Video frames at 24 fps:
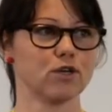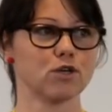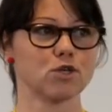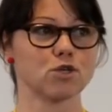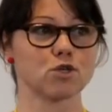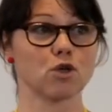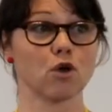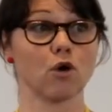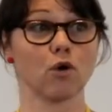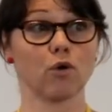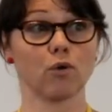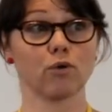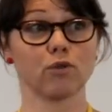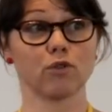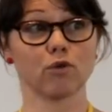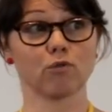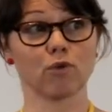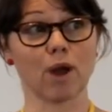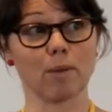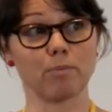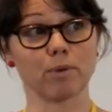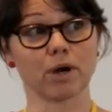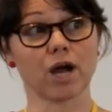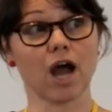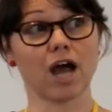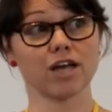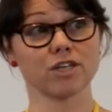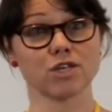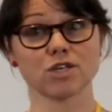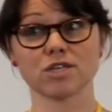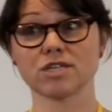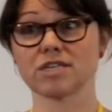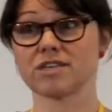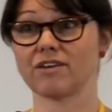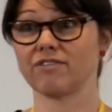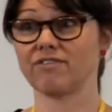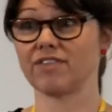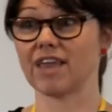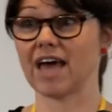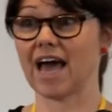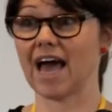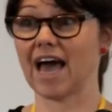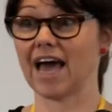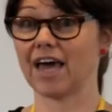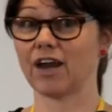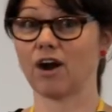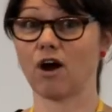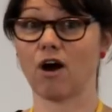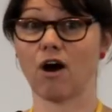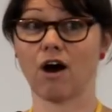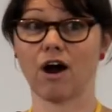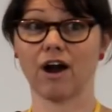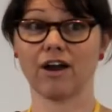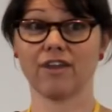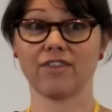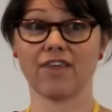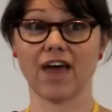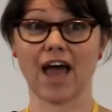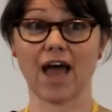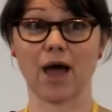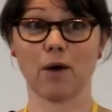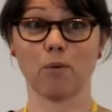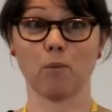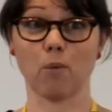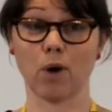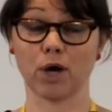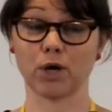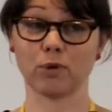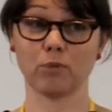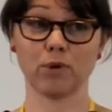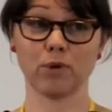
So the repercussions of that are that, what